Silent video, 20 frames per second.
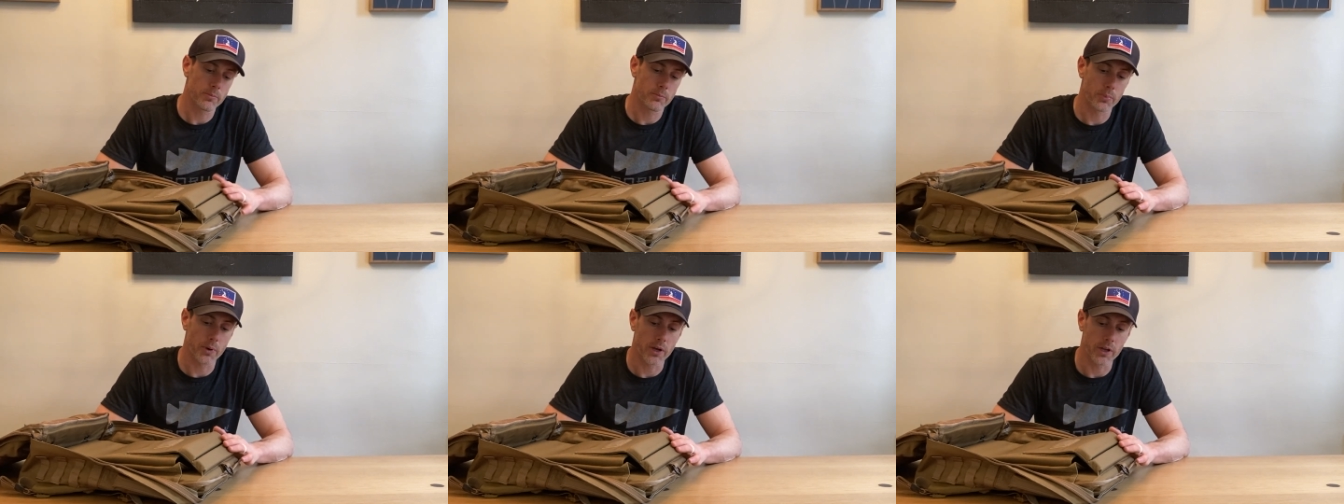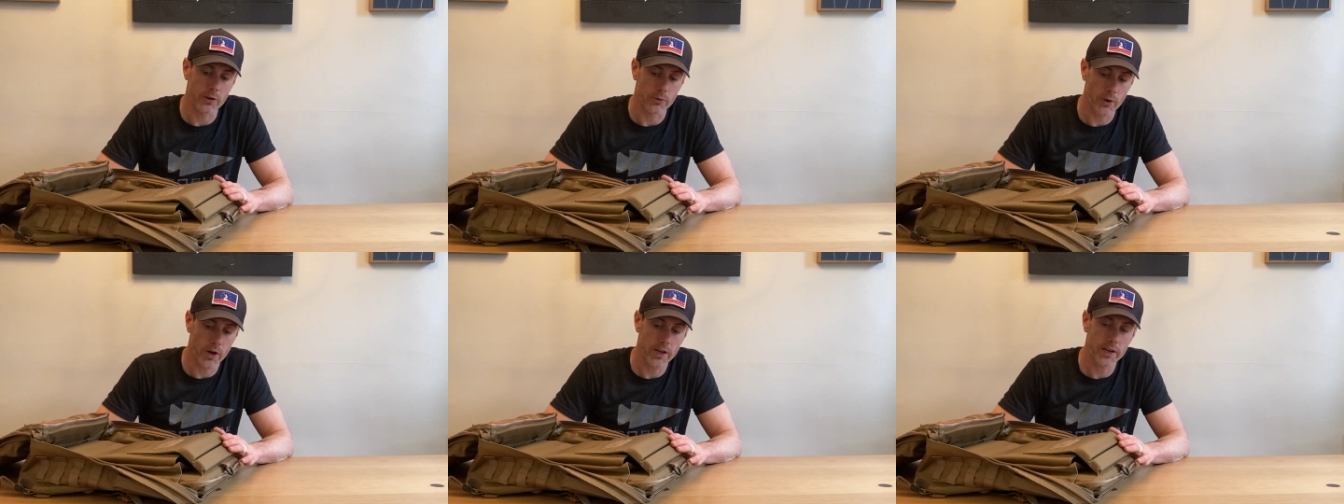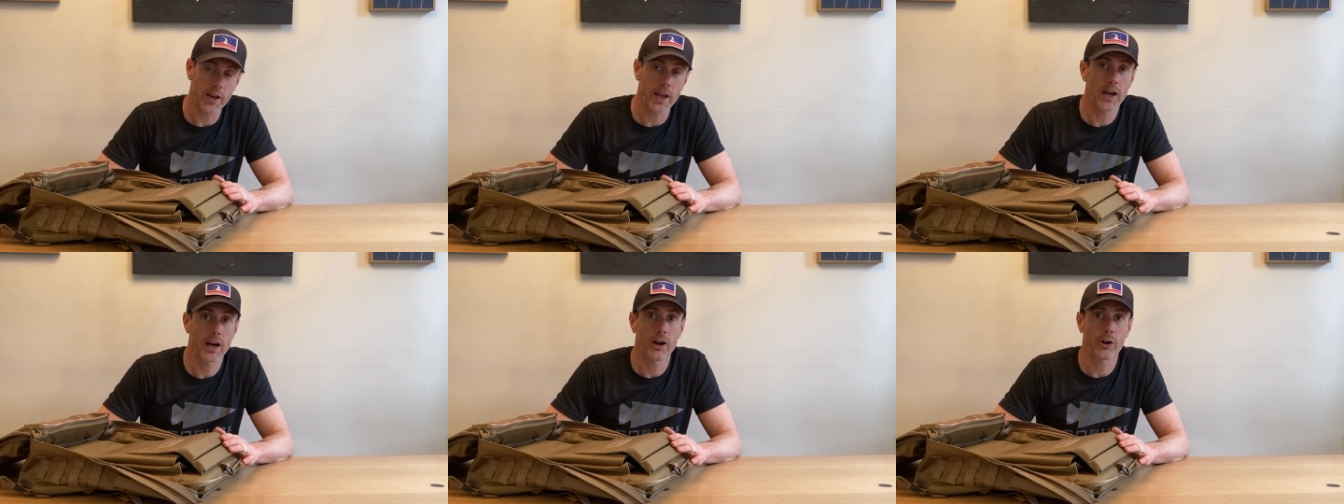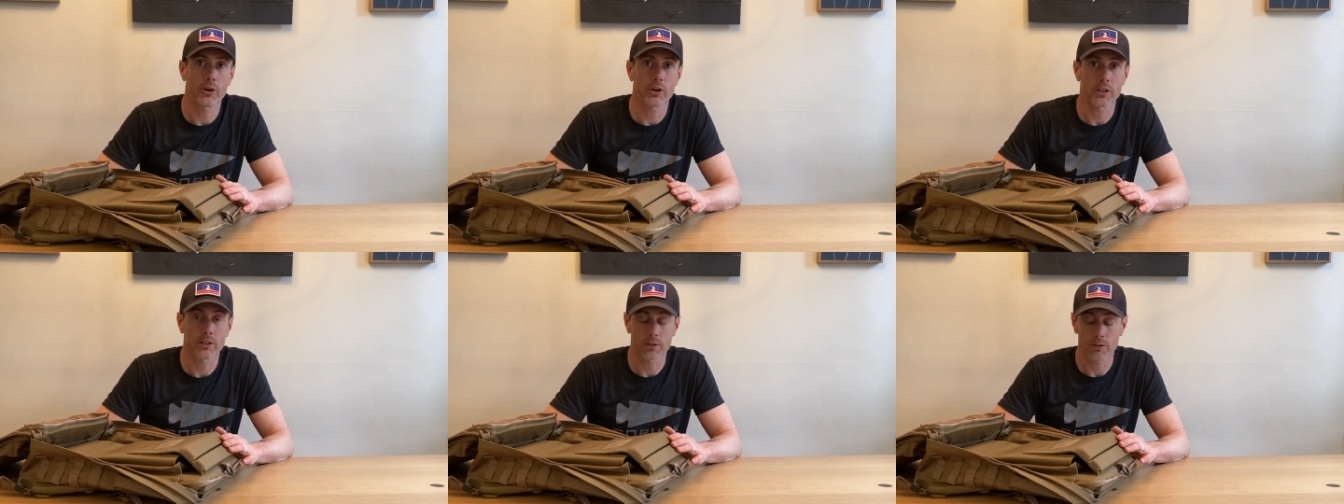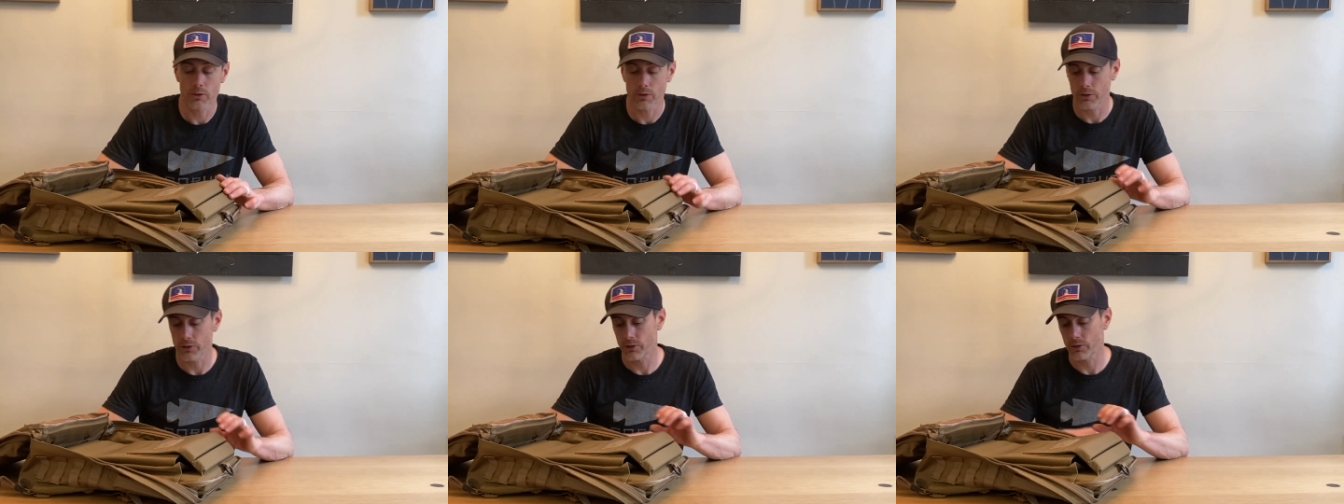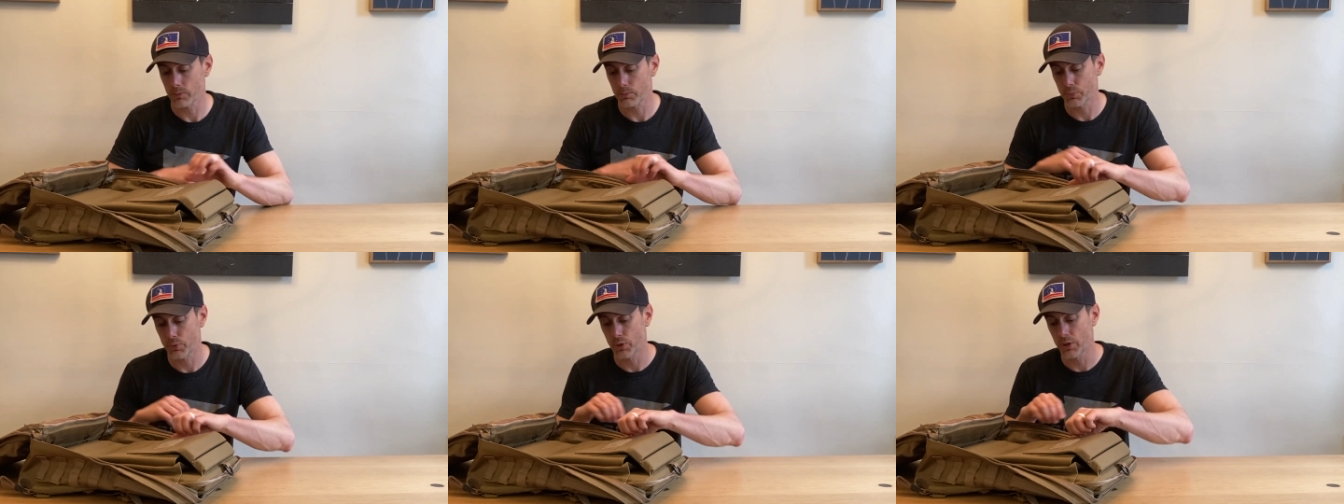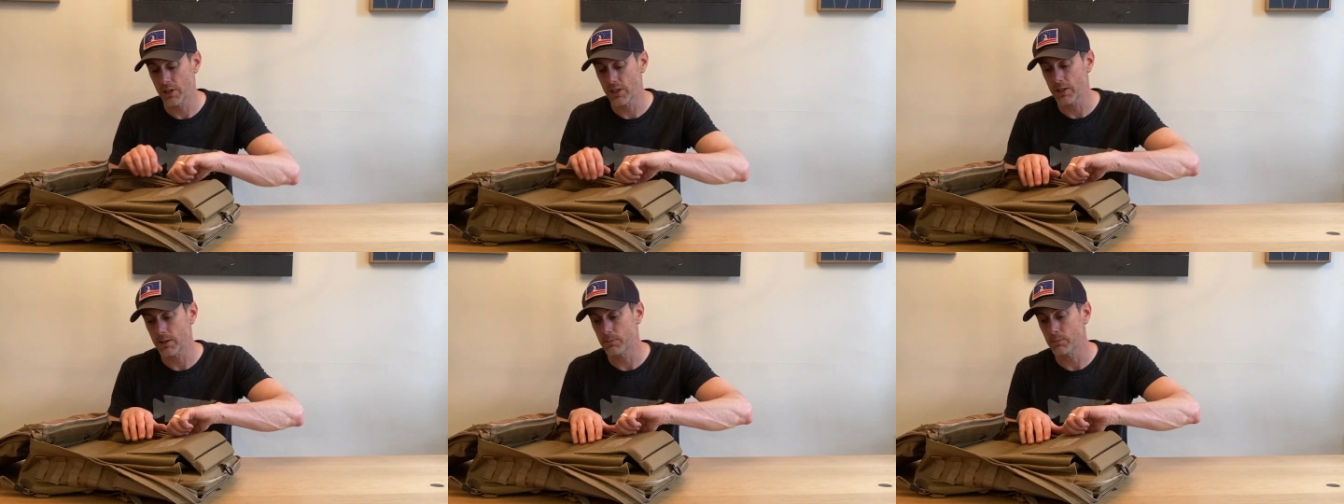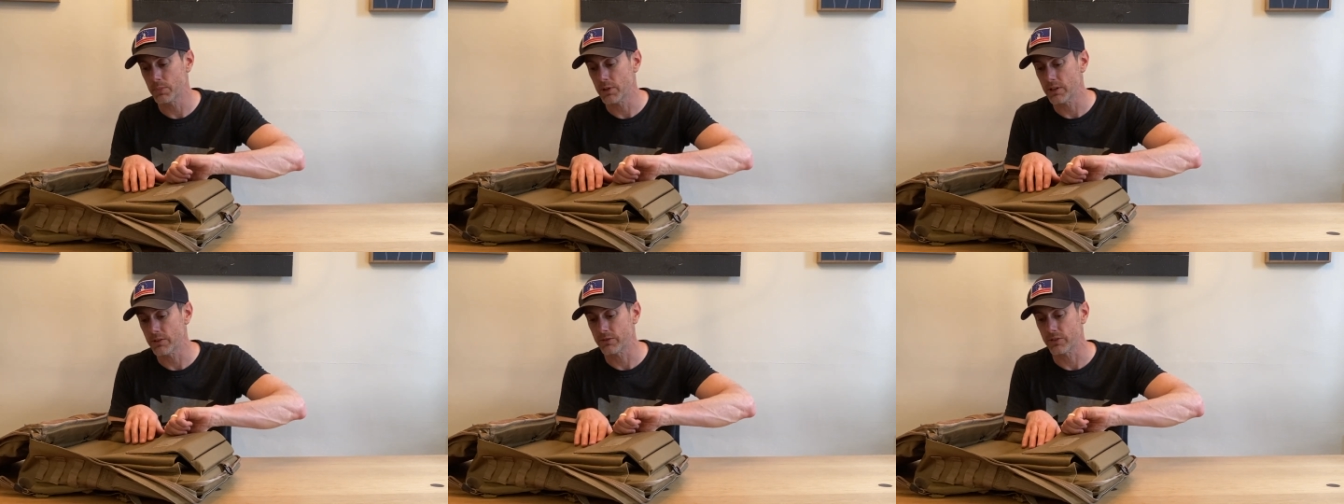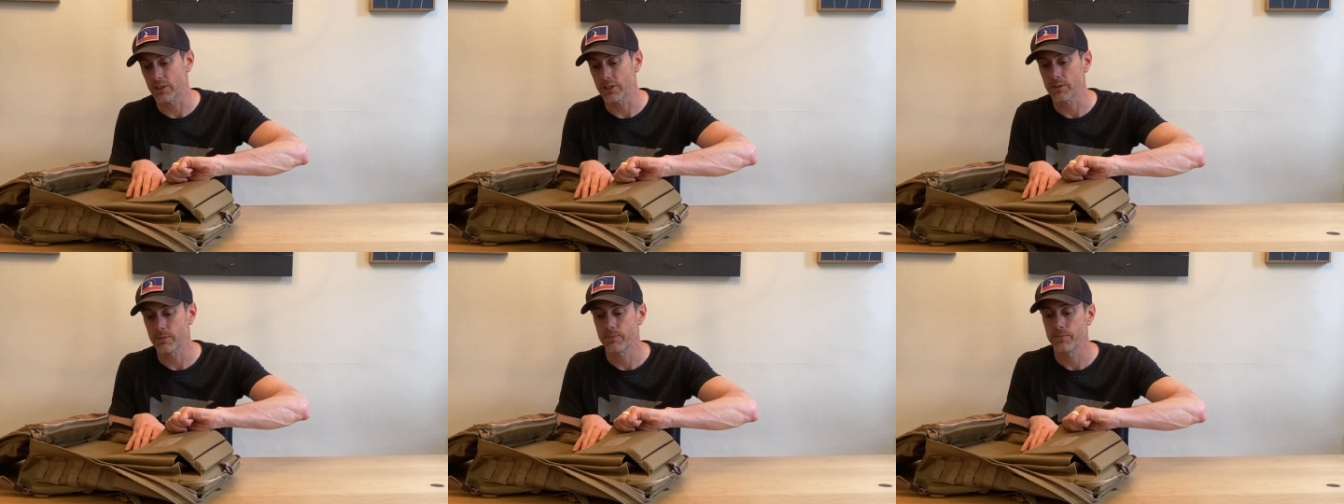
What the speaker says: but right now it looks pretty beefy.